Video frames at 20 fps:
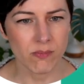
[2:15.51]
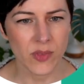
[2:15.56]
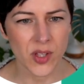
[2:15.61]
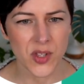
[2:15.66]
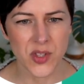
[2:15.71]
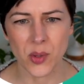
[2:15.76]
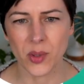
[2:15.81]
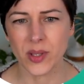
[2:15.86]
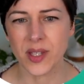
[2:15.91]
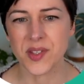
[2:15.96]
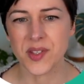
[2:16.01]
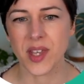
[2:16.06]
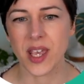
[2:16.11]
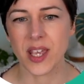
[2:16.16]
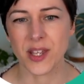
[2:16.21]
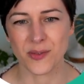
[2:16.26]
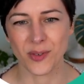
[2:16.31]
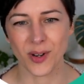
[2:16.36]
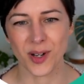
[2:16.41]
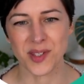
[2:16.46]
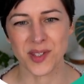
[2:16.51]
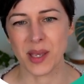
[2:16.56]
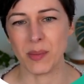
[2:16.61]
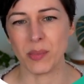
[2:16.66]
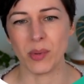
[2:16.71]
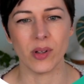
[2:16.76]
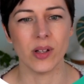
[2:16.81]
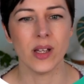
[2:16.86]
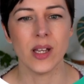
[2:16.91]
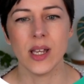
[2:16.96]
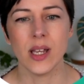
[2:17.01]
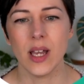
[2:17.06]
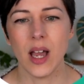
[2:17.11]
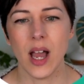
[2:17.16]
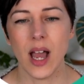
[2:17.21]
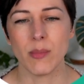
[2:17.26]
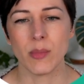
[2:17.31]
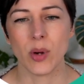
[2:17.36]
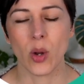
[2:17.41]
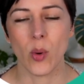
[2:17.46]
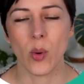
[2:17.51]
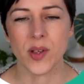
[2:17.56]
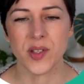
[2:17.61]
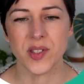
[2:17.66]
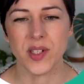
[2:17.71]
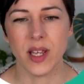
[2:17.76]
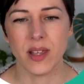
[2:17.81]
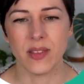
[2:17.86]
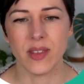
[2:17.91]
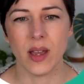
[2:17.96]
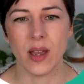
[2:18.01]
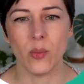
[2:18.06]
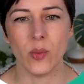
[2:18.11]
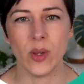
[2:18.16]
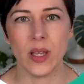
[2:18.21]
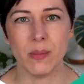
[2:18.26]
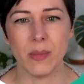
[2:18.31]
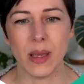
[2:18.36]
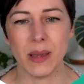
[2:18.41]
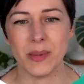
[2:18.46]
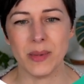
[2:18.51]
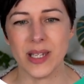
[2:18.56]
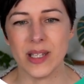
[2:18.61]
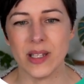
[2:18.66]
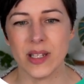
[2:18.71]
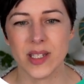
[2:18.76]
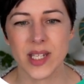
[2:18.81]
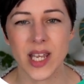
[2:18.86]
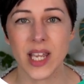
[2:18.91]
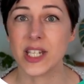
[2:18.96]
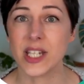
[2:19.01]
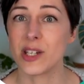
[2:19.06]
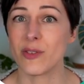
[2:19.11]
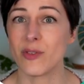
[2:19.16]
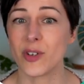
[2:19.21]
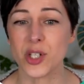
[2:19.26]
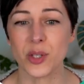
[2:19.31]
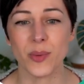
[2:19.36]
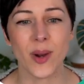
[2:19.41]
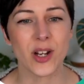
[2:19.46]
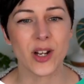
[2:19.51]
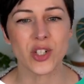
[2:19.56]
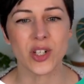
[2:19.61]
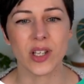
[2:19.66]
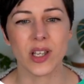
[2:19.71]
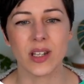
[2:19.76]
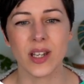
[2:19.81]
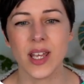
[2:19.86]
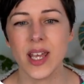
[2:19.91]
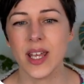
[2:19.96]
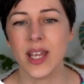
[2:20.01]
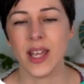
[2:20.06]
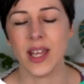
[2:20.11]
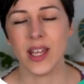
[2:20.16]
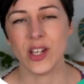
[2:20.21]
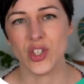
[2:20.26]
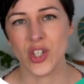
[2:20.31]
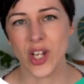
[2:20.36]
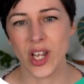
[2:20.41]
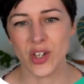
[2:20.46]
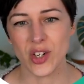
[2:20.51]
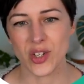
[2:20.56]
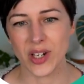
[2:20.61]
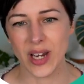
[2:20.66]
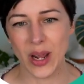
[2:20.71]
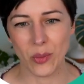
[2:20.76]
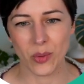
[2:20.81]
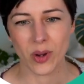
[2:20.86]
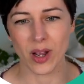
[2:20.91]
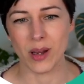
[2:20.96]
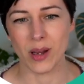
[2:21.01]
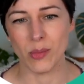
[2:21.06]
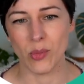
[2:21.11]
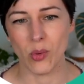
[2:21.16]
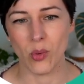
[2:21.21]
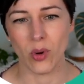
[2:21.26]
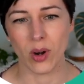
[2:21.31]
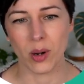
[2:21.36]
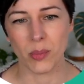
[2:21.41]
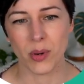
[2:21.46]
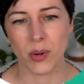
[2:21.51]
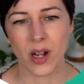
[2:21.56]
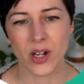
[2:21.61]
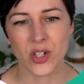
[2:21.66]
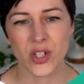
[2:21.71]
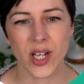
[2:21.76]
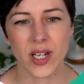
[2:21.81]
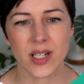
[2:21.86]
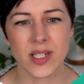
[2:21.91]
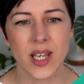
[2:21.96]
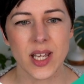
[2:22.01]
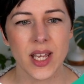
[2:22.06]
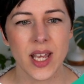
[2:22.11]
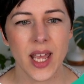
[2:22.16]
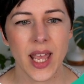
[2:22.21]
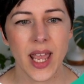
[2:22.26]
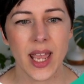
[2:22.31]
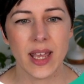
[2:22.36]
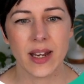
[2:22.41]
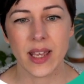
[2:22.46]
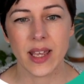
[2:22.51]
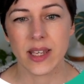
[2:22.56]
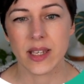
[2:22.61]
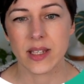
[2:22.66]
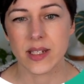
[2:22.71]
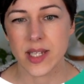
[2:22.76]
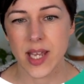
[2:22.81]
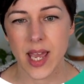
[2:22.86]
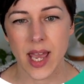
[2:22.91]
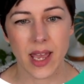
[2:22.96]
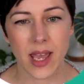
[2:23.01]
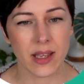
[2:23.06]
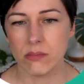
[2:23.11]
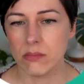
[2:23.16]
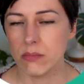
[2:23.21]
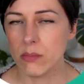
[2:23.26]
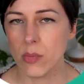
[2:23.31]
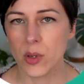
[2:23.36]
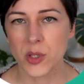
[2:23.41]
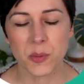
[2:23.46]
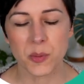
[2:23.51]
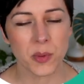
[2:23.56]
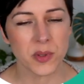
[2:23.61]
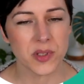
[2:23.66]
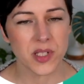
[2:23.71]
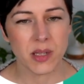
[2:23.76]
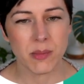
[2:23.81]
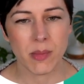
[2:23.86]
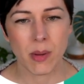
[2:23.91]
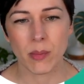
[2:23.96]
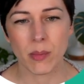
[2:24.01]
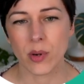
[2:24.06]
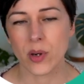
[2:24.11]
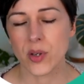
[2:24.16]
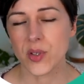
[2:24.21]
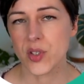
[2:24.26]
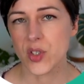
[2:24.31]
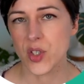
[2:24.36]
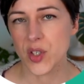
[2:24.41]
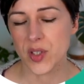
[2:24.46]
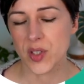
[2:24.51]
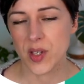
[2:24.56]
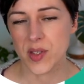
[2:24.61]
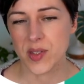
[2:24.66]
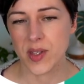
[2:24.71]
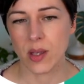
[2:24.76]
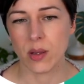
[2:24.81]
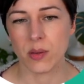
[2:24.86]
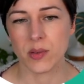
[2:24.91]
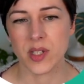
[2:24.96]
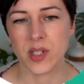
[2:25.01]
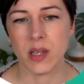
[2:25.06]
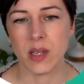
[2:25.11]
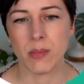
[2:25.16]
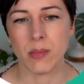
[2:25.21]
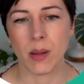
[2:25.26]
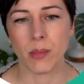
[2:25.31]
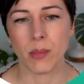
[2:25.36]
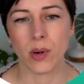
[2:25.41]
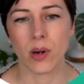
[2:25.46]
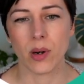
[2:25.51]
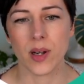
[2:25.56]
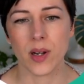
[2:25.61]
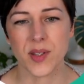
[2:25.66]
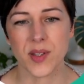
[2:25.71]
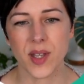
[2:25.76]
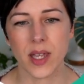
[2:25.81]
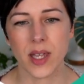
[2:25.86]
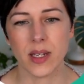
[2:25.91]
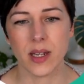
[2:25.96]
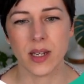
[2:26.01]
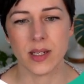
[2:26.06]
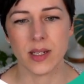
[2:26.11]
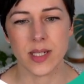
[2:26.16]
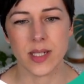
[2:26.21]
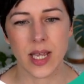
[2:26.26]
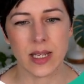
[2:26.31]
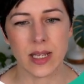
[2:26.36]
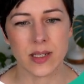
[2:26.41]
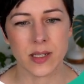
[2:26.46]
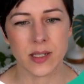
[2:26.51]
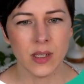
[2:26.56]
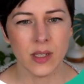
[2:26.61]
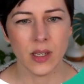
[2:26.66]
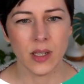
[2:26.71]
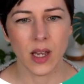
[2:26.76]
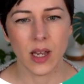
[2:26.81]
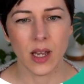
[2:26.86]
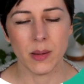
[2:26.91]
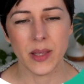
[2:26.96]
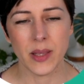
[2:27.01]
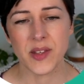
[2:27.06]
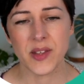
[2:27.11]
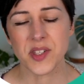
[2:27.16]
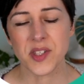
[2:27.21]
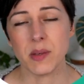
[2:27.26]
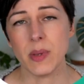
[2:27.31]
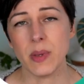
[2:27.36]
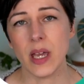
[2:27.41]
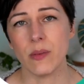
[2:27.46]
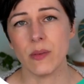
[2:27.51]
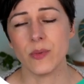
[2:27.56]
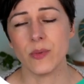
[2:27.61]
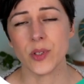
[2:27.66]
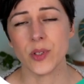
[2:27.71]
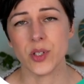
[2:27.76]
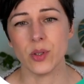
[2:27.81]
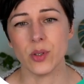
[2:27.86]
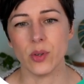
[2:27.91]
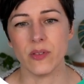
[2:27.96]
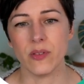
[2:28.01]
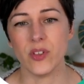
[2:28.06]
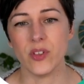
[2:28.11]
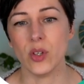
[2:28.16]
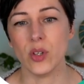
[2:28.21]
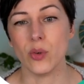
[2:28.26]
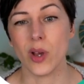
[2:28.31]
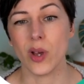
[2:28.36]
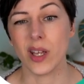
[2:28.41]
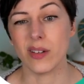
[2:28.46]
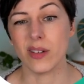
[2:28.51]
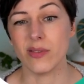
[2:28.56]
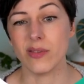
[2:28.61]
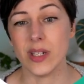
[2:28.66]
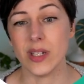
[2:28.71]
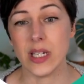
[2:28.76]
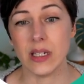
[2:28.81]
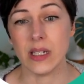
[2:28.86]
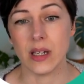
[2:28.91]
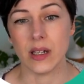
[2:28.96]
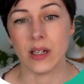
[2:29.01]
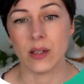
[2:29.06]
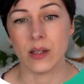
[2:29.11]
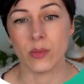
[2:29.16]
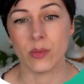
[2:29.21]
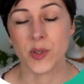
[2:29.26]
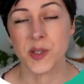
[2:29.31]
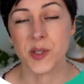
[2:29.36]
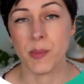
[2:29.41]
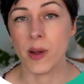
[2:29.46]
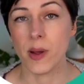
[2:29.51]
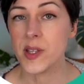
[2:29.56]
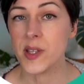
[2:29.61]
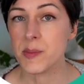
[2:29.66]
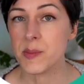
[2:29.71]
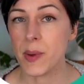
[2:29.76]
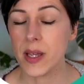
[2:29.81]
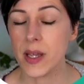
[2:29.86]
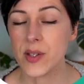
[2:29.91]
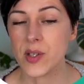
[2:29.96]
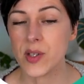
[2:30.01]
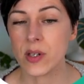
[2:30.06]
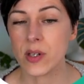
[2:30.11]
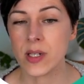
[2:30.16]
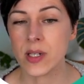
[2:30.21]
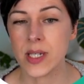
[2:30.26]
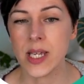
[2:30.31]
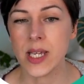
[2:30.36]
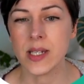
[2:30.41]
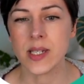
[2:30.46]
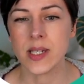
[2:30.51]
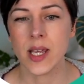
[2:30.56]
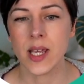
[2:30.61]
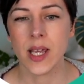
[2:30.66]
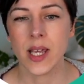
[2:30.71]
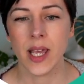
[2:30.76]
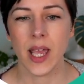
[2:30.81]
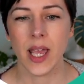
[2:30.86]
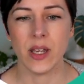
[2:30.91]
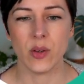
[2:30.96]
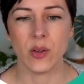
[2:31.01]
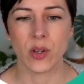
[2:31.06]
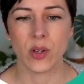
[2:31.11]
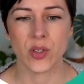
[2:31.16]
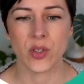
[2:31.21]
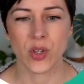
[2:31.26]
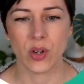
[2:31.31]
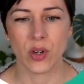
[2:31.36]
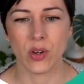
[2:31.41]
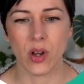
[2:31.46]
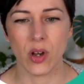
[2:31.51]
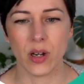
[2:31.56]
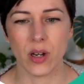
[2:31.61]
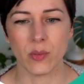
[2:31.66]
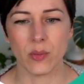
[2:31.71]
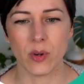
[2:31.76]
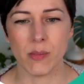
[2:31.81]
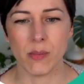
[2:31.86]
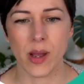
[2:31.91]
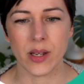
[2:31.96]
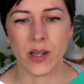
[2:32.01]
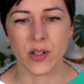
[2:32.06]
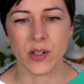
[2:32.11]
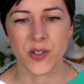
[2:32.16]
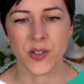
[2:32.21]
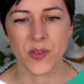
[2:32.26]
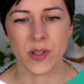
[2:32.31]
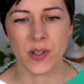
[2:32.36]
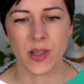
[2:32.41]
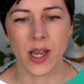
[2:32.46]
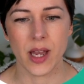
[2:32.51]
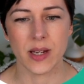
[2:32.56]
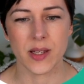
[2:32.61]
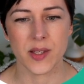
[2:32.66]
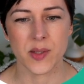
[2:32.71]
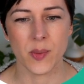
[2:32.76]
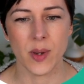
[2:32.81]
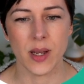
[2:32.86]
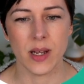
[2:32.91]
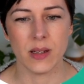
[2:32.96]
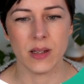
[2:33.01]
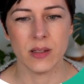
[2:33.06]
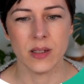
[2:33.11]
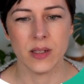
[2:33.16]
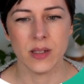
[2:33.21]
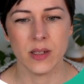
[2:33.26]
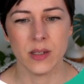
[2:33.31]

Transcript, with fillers: So in this case, for example, I'm requesting that we maybe take a different direction and change an outcome or a project, and I can tag multiple team members, just a single team member, assign it a date, uh, and this can be helpful too if you kind of need a response by a certain date, and you can turn on reminders for that as well.